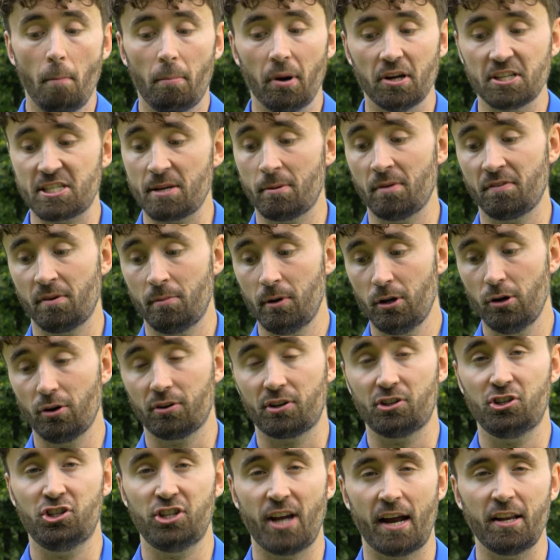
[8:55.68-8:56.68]
But some of them
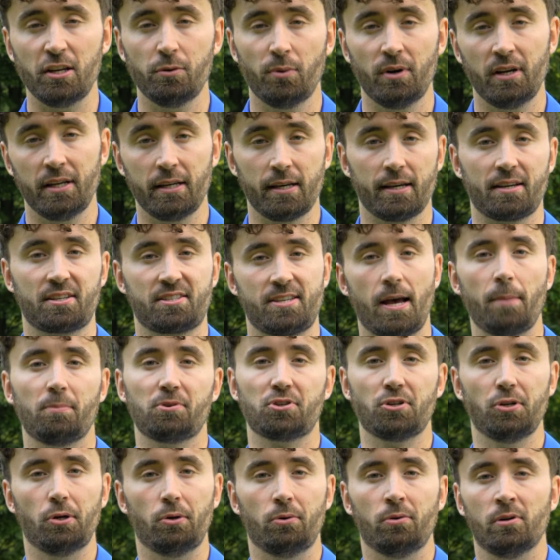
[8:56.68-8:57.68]
look genuinely
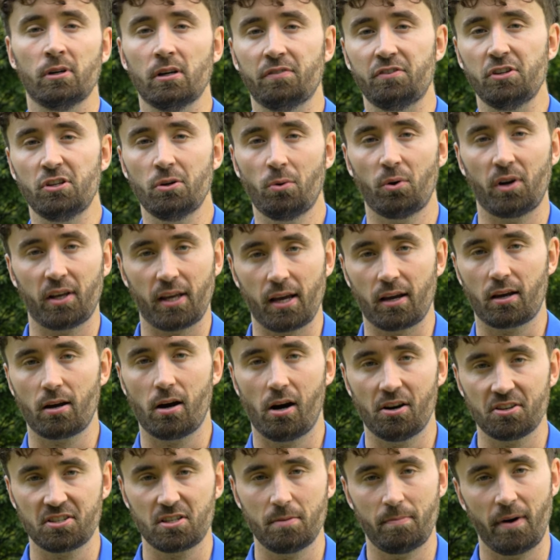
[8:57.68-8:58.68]
exceptional. If you do want to get
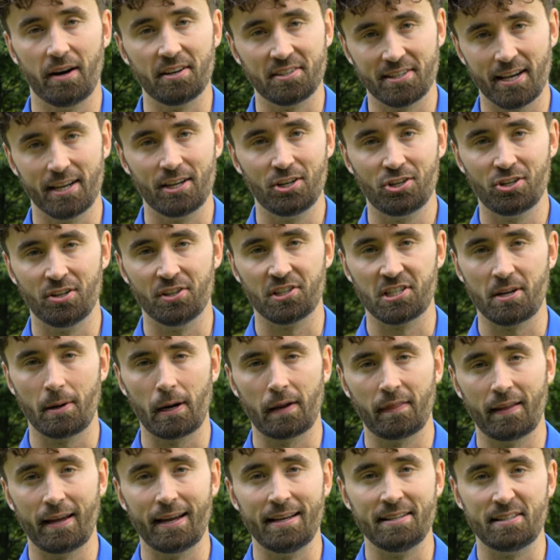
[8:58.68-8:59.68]
customization,
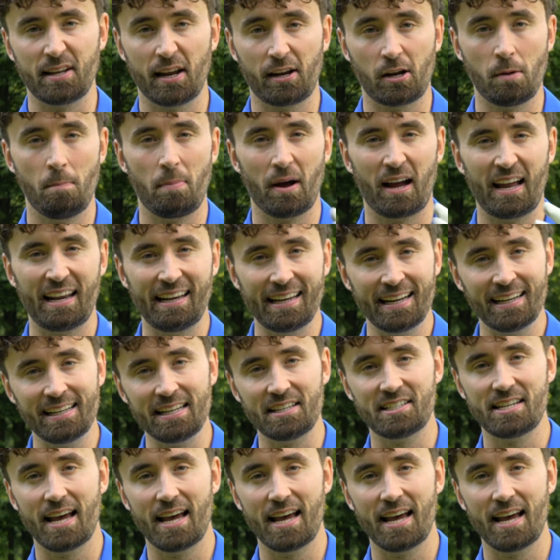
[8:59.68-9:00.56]
something that is completely